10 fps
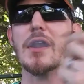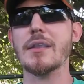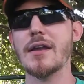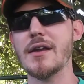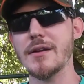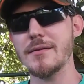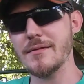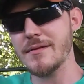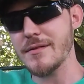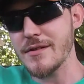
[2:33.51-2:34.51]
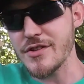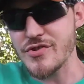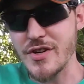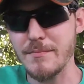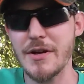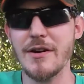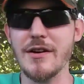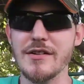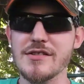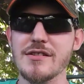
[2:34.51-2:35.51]
And the drink
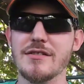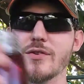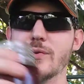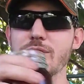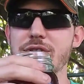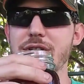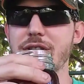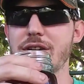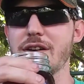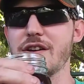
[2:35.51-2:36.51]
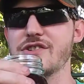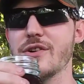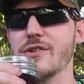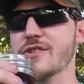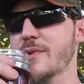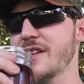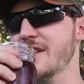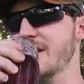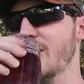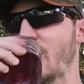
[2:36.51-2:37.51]
pairing is, of course, a jar of sweet tea.